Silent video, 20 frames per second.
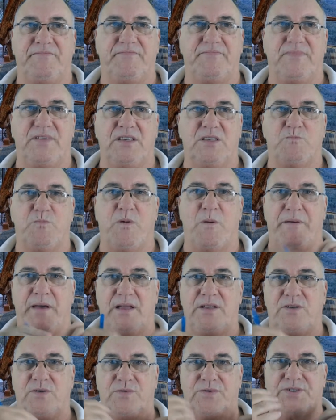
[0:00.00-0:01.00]
this
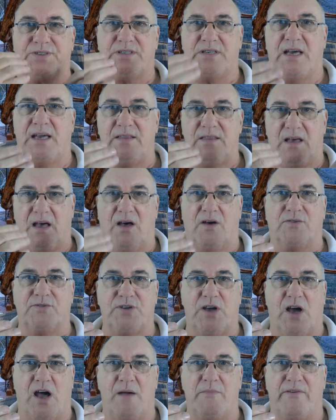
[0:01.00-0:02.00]
perpetual state the whole
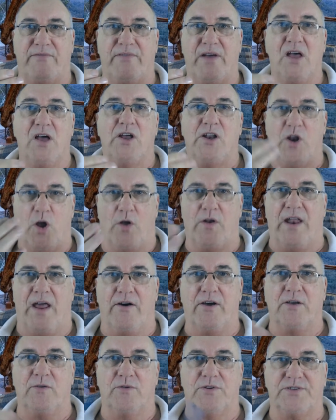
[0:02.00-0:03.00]
time of not
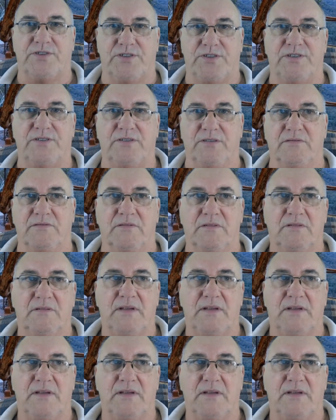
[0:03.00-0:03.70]
knowing what to do.